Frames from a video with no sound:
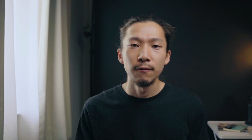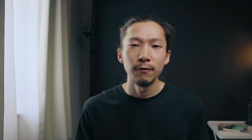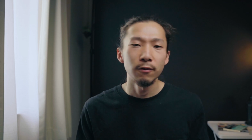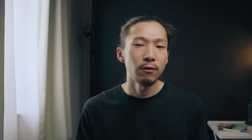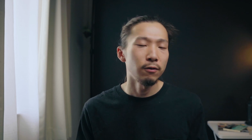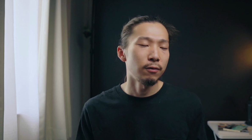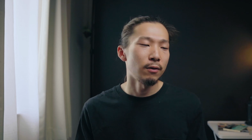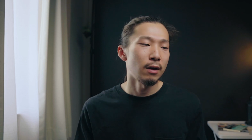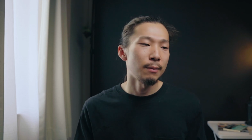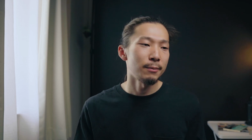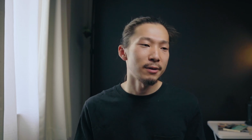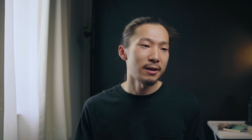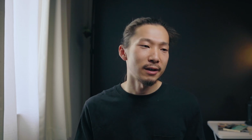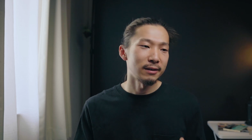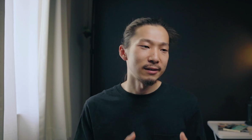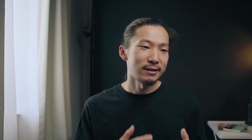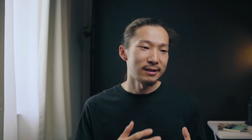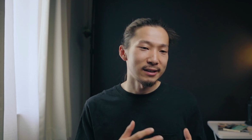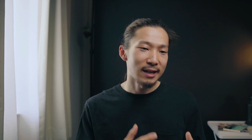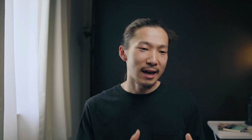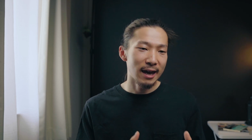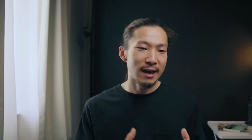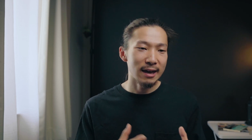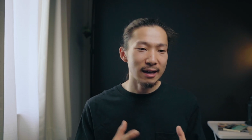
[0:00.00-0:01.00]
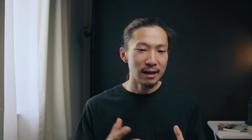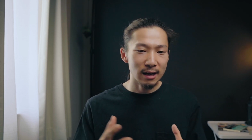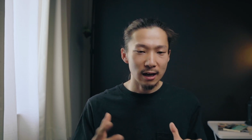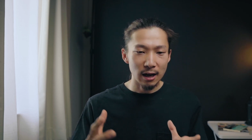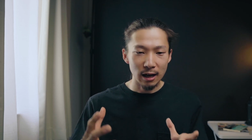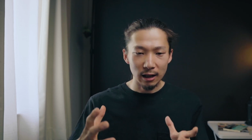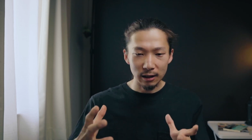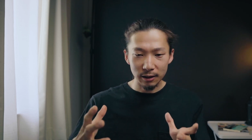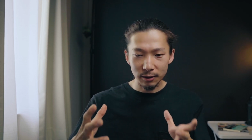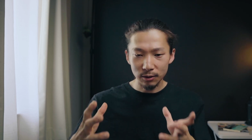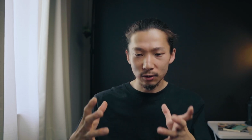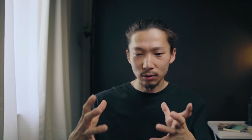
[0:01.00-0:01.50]
Full frame can take
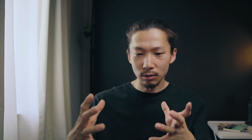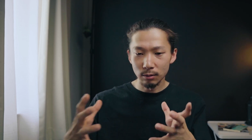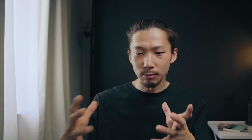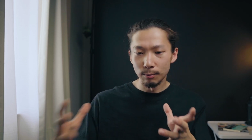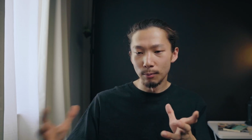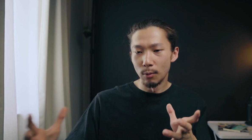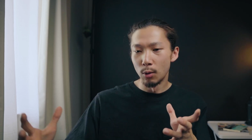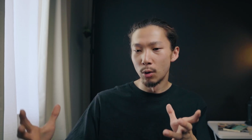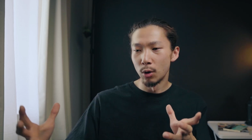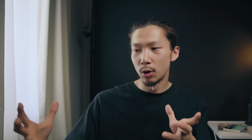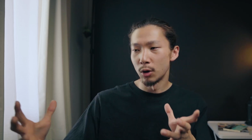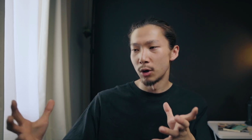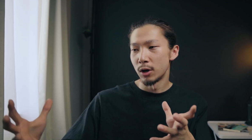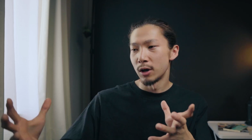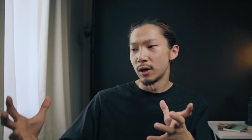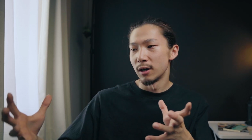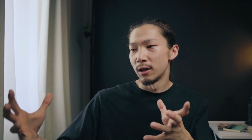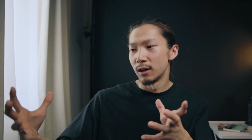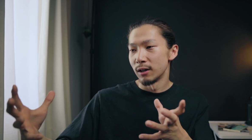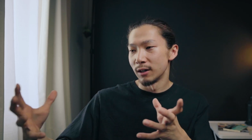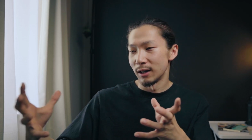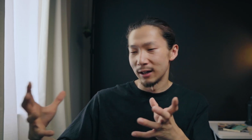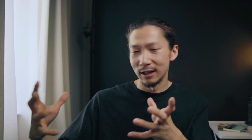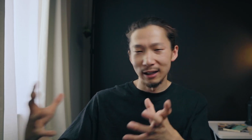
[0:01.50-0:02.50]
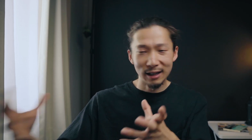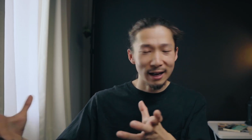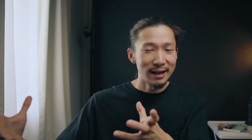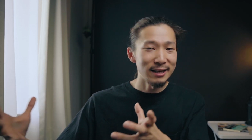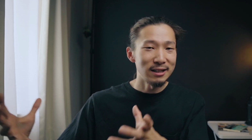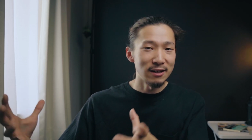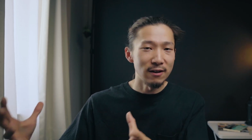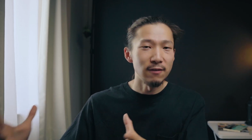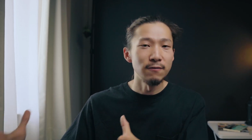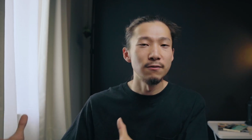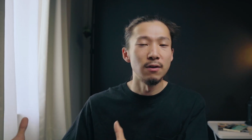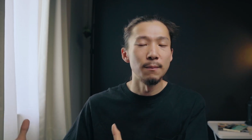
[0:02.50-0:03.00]
a little more like
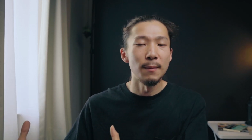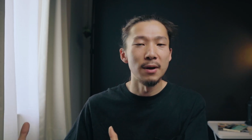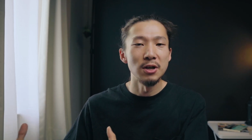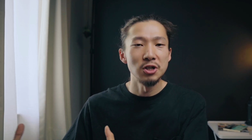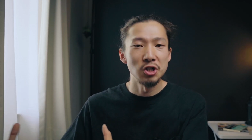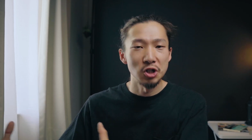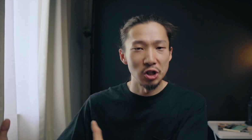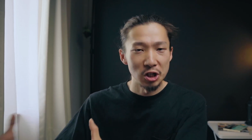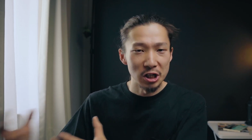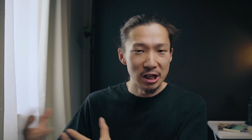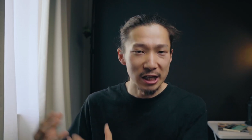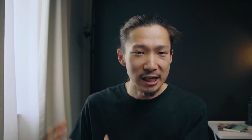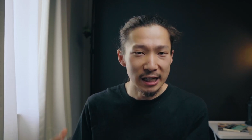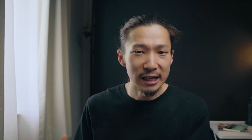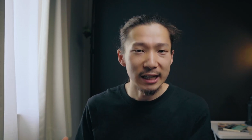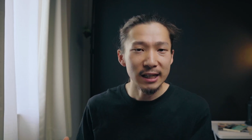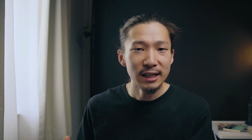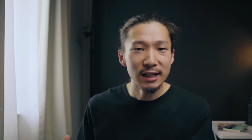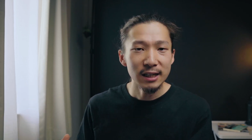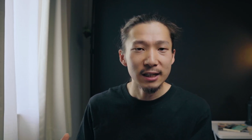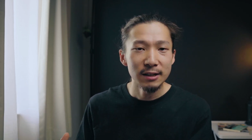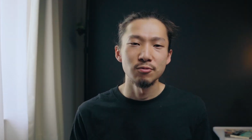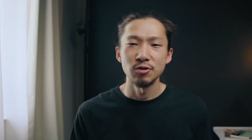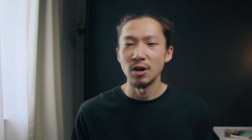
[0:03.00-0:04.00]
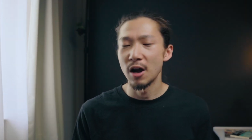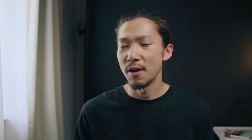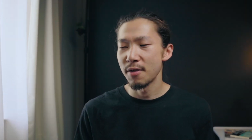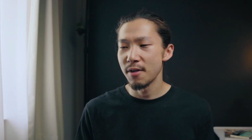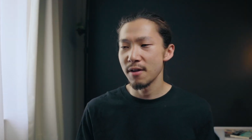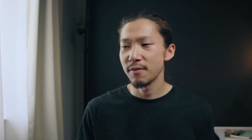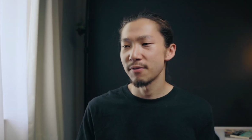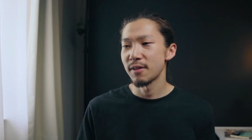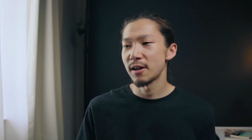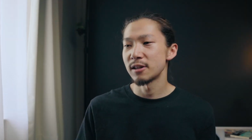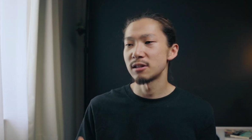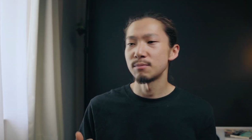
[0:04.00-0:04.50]
light information in, so I
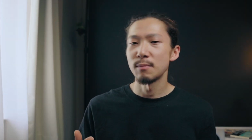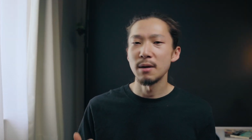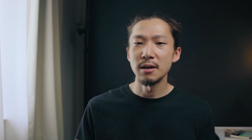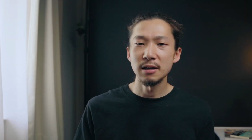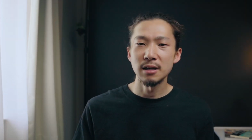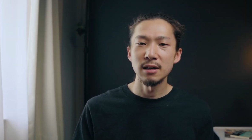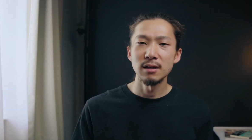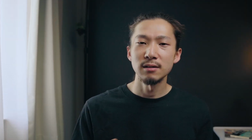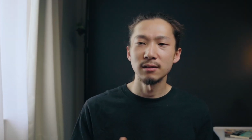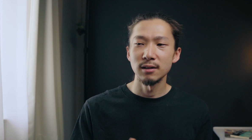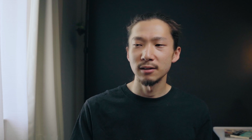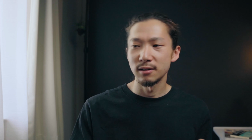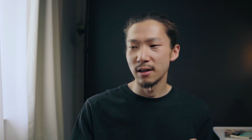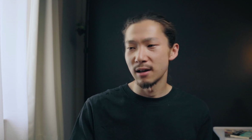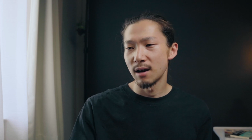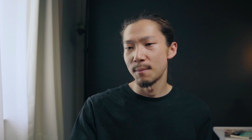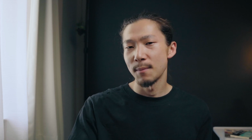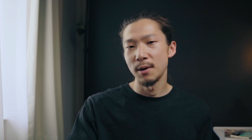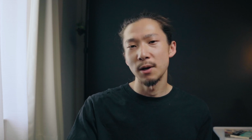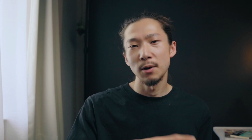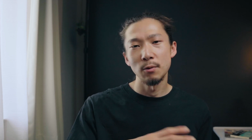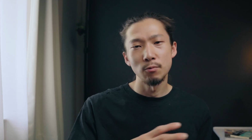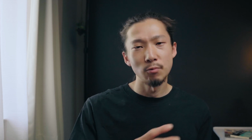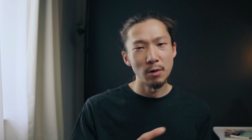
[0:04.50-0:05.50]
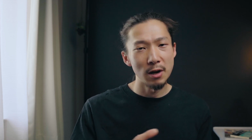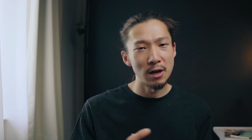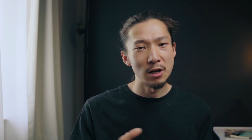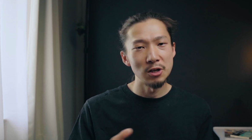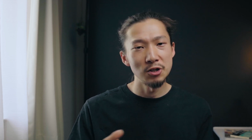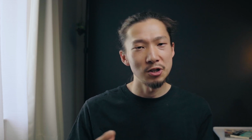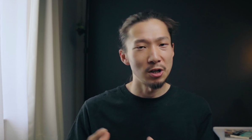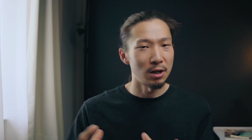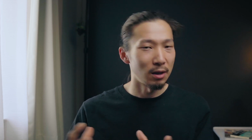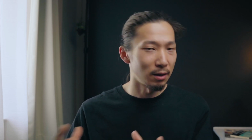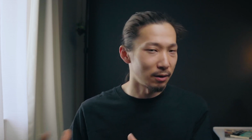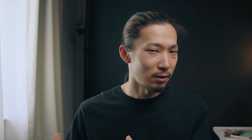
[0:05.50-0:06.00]
think that's making the dynamic
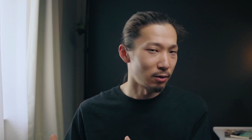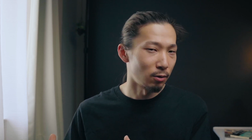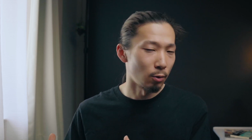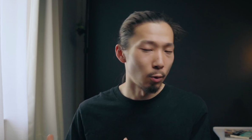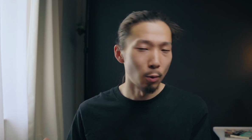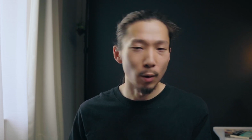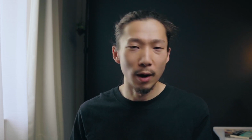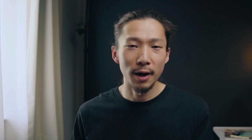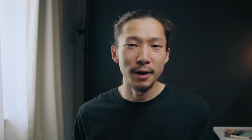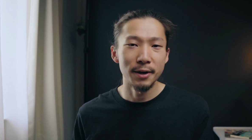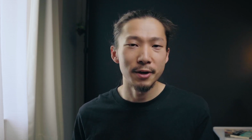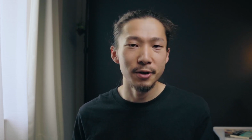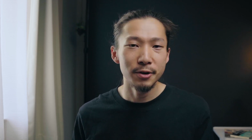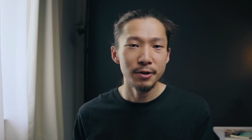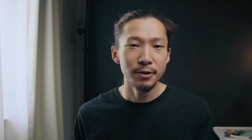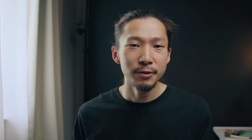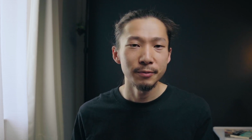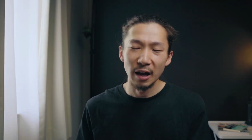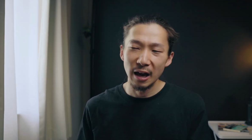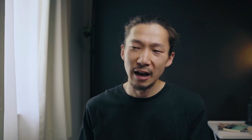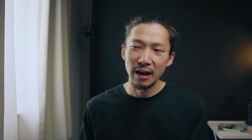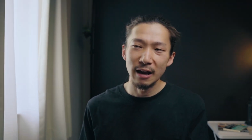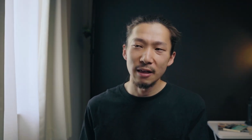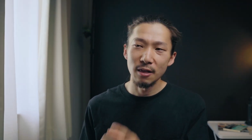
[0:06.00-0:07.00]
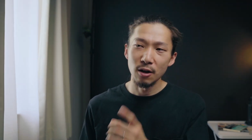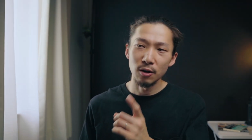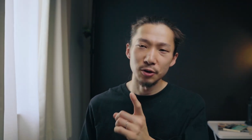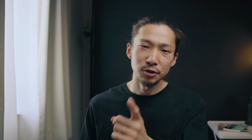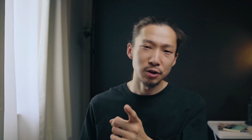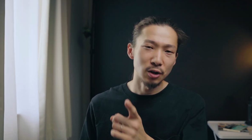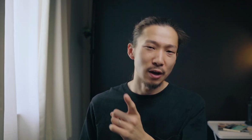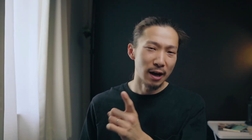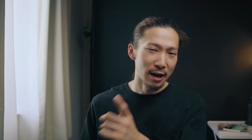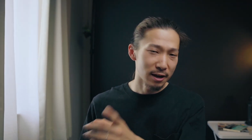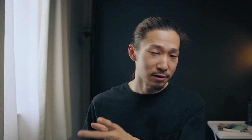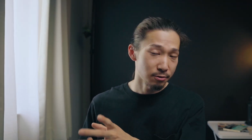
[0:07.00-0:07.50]
range a little wider, and
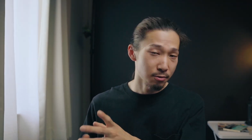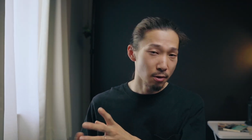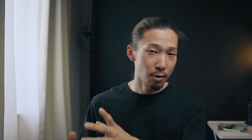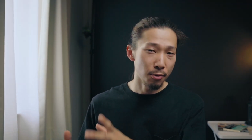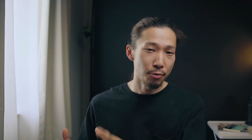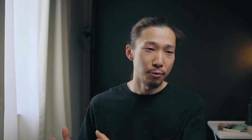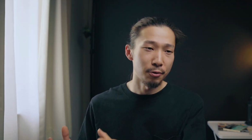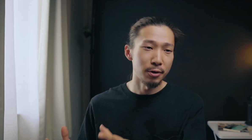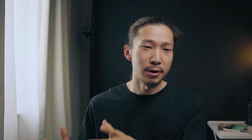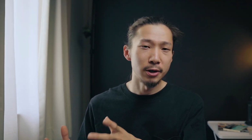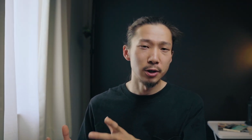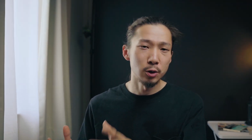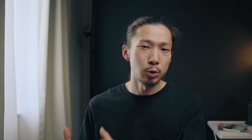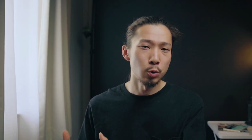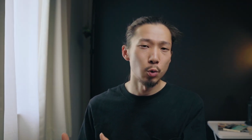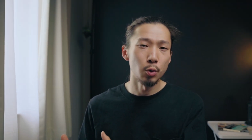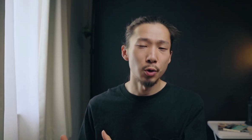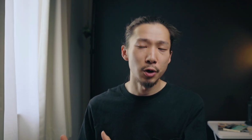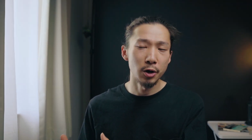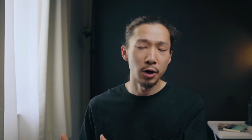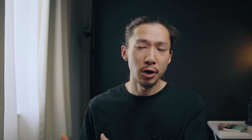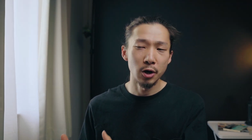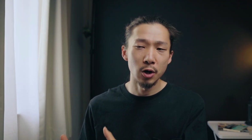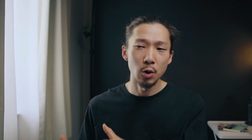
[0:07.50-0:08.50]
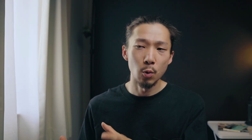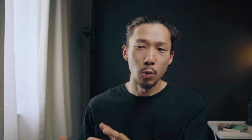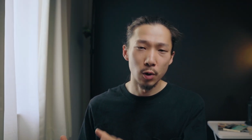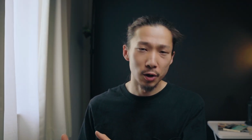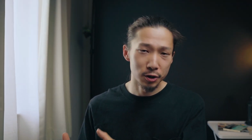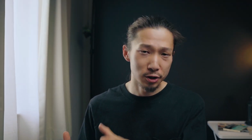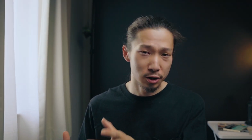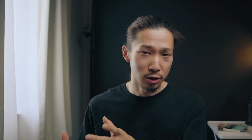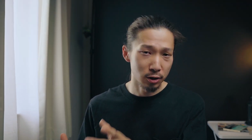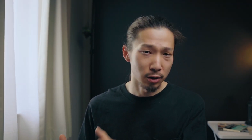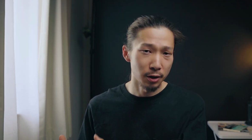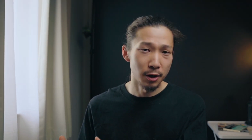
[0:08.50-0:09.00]
also S3 quality
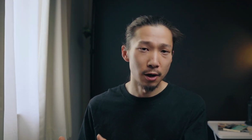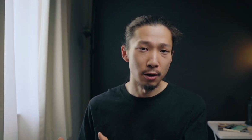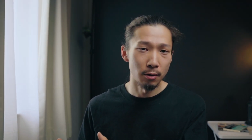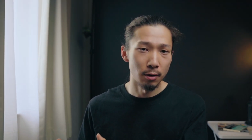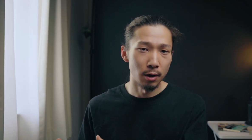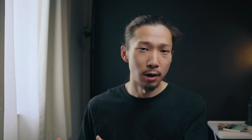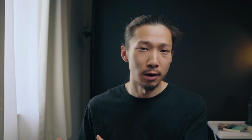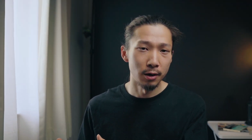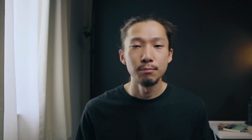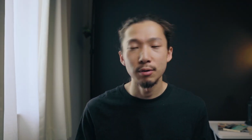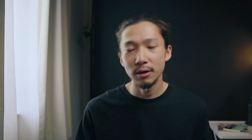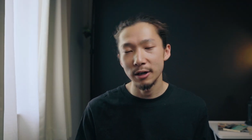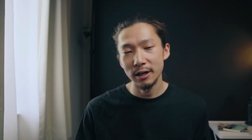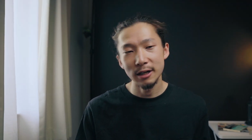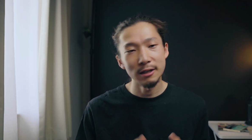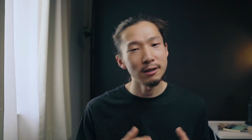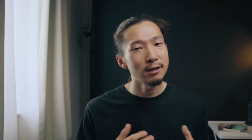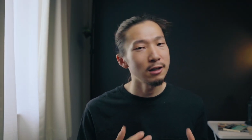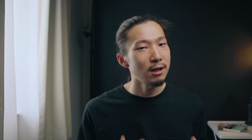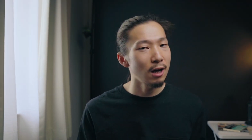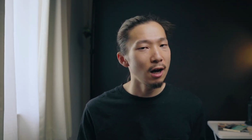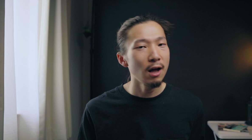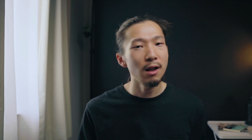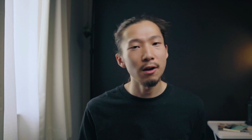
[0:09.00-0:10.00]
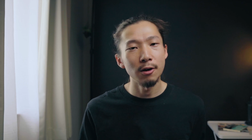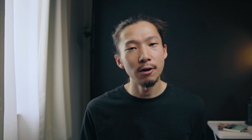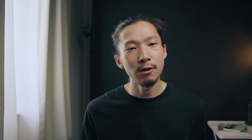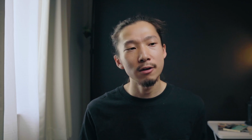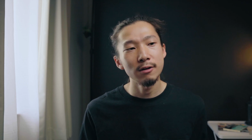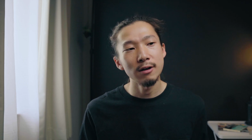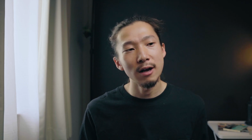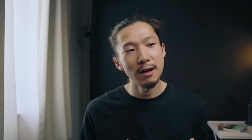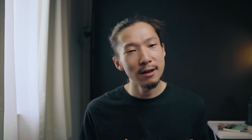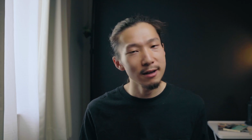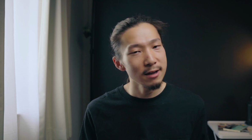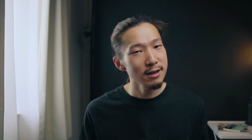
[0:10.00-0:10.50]
was clearer. But in color,
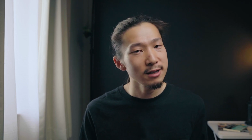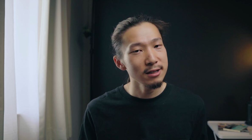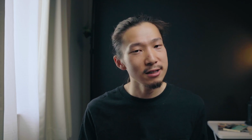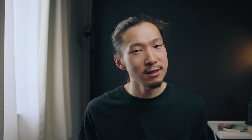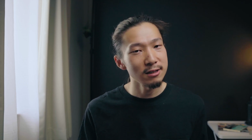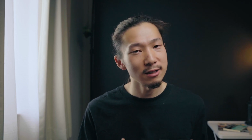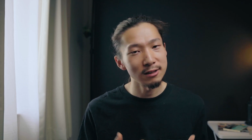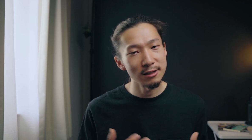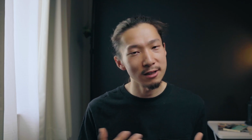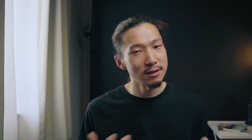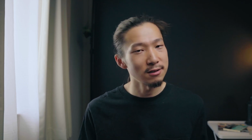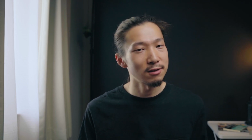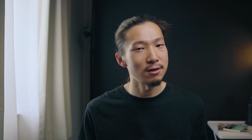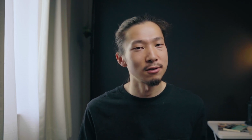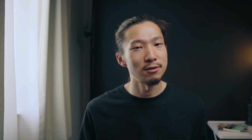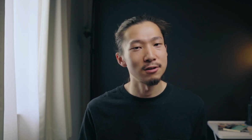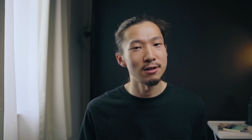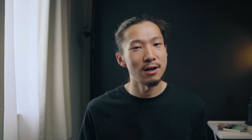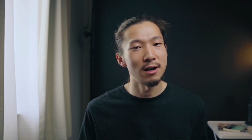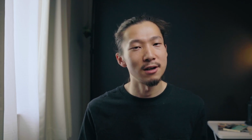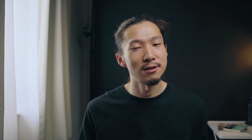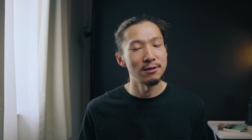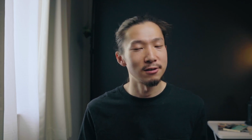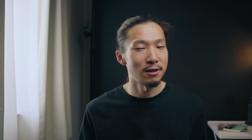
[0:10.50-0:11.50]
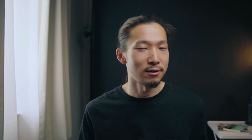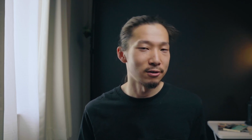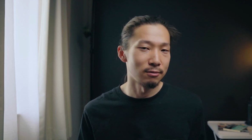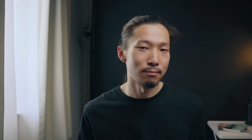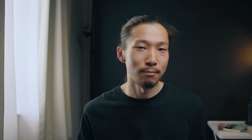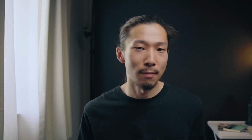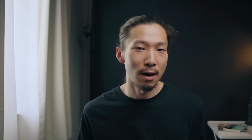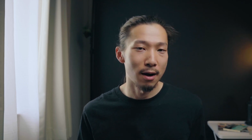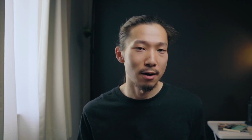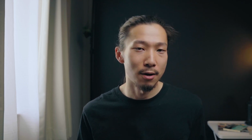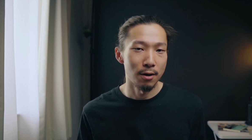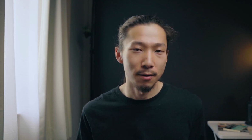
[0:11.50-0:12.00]
I guess the sensor size doesn't
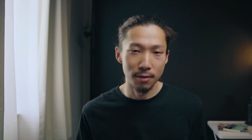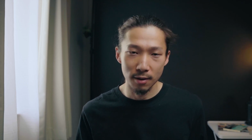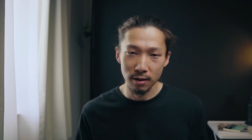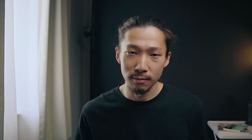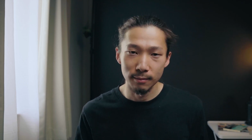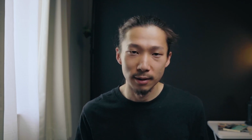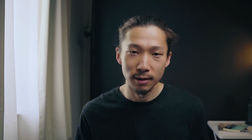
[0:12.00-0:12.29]
matter that